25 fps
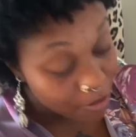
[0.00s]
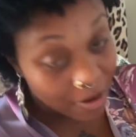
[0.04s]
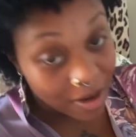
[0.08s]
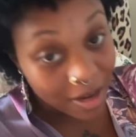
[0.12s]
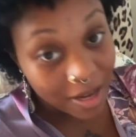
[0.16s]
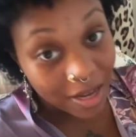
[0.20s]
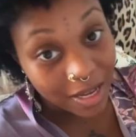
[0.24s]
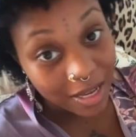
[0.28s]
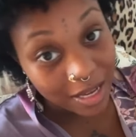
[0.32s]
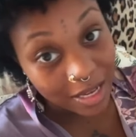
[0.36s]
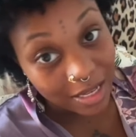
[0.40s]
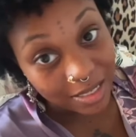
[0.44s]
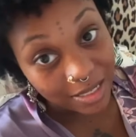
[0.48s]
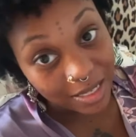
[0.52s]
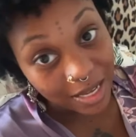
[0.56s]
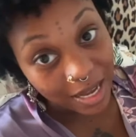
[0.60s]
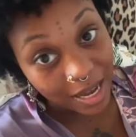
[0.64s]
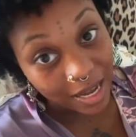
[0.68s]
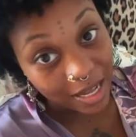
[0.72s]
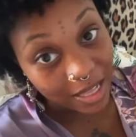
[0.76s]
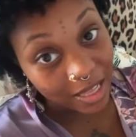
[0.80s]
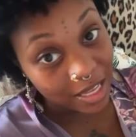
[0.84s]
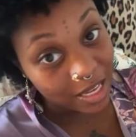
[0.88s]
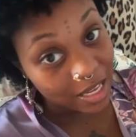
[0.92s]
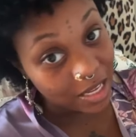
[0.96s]
Right,
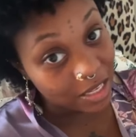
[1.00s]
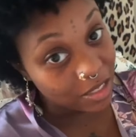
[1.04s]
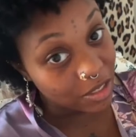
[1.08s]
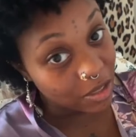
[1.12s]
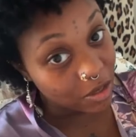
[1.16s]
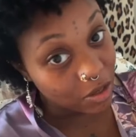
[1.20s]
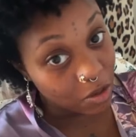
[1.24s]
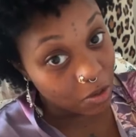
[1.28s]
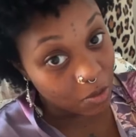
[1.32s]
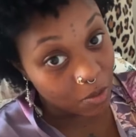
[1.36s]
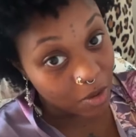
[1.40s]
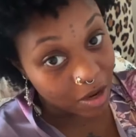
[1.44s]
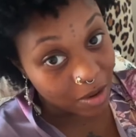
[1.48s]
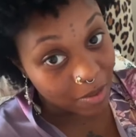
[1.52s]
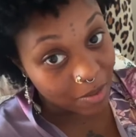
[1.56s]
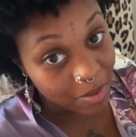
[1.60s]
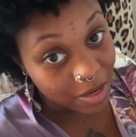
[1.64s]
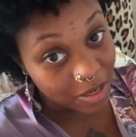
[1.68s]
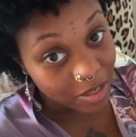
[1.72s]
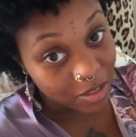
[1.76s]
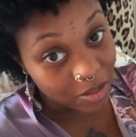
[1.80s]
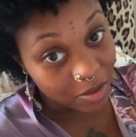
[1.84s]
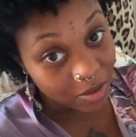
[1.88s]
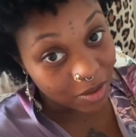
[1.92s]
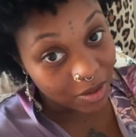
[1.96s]
exactly. So you want to
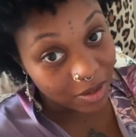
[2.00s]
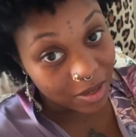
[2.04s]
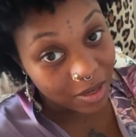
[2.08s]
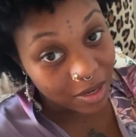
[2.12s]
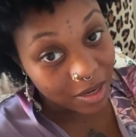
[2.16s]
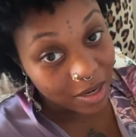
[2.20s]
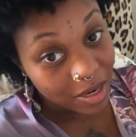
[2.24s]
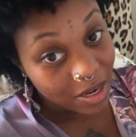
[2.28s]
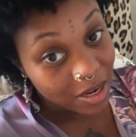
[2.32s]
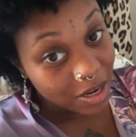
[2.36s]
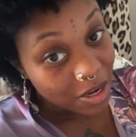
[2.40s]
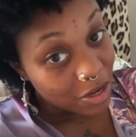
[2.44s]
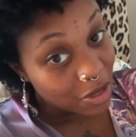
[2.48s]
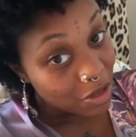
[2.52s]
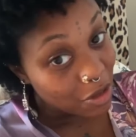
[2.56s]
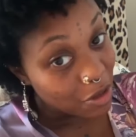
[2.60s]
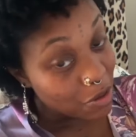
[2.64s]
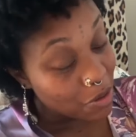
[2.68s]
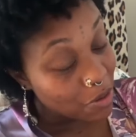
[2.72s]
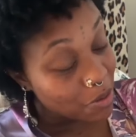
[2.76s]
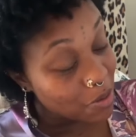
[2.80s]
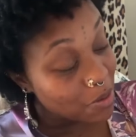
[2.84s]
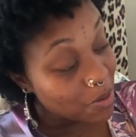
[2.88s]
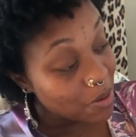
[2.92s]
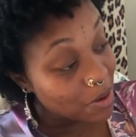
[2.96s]
make sure
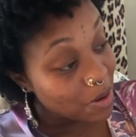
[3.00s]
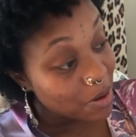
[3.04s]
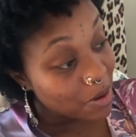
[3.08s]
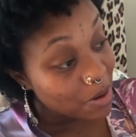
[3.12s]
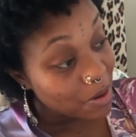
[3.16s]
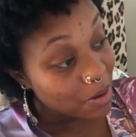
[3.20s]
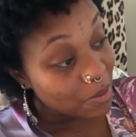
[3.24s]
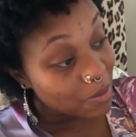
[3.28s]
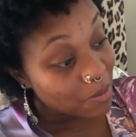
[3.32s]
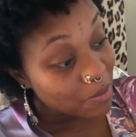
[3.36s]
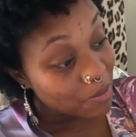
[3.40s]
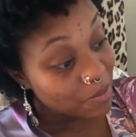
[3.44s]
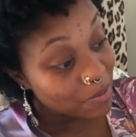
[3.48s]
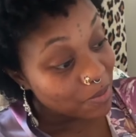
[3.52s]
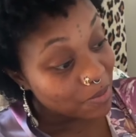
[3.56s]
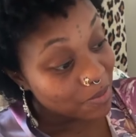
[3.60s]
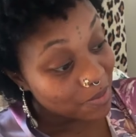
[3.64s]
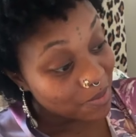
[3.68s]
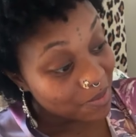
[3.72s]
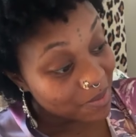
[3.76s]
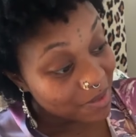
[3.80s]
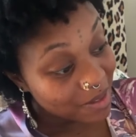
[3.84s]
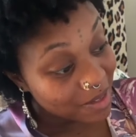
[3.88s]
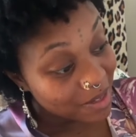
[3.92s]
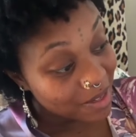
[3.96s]
you, um,
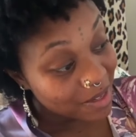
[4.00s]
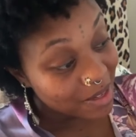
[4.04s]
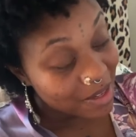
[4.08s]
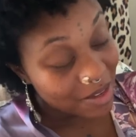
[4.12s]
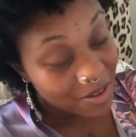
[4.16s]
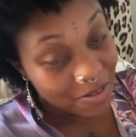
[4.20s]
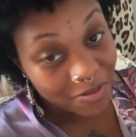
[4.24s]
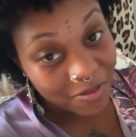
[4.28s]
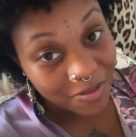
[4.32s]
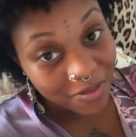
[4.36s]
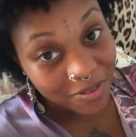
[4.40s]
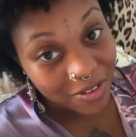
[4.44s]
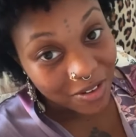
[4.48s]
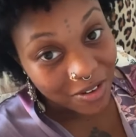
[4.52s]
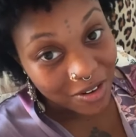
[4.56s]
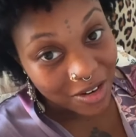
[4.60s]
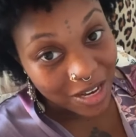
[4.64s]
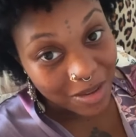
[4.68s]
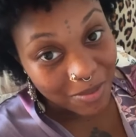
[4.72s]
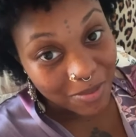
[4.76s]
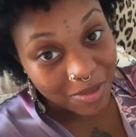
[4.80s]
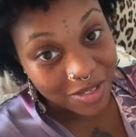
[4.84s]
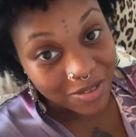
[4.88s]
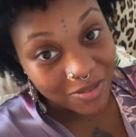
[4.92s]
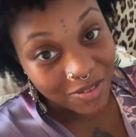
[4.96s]
if your
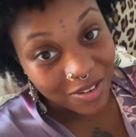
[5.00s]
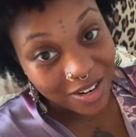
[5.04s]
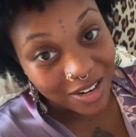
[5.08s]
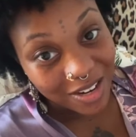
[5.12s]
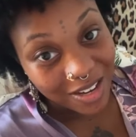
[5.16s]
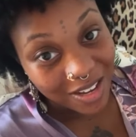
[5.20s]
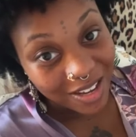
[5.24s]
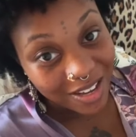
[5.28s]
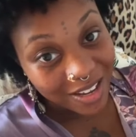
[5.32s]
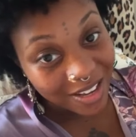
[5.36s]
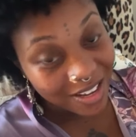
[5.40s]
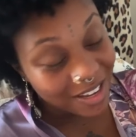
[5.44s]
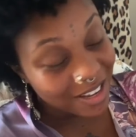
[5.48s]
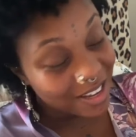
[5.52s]
name is funny,